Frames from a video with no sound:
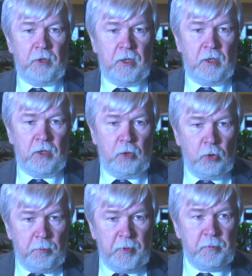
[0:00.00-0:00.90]
uh,
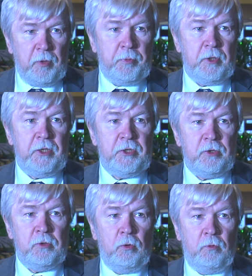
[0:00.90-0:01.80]
urban
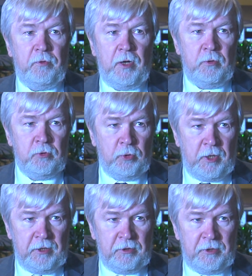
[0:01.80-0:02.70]
population of our two
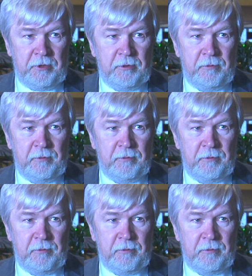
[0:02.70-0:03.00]
countries.